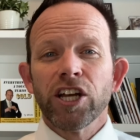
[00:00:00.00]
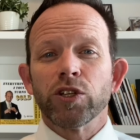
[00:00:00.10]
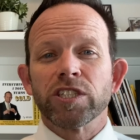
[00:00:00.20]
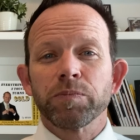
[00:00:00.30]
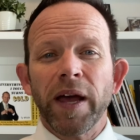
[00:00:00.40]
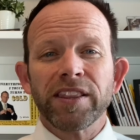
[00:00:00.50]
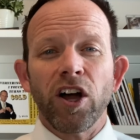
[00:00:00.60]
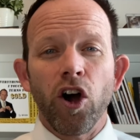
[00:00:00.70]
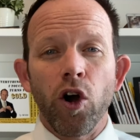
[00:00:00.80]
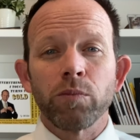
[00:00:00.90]
to inspect the
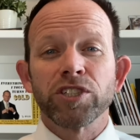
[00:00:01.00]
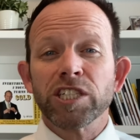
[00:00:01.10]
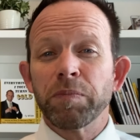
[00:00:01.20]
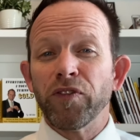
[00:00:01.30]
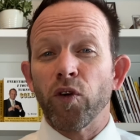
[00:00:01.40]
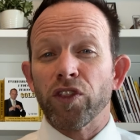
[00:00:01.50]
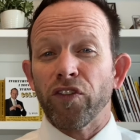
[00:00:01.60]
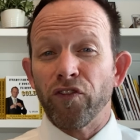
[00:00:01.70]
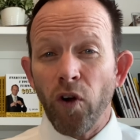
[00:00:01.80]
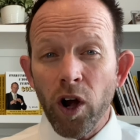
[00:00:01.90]
home just before the
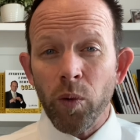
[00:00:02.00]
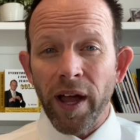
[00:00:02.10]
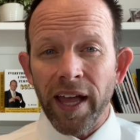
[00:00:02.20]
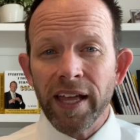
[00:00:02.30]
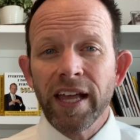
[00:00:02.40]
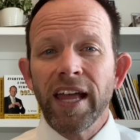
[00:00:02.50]
four-way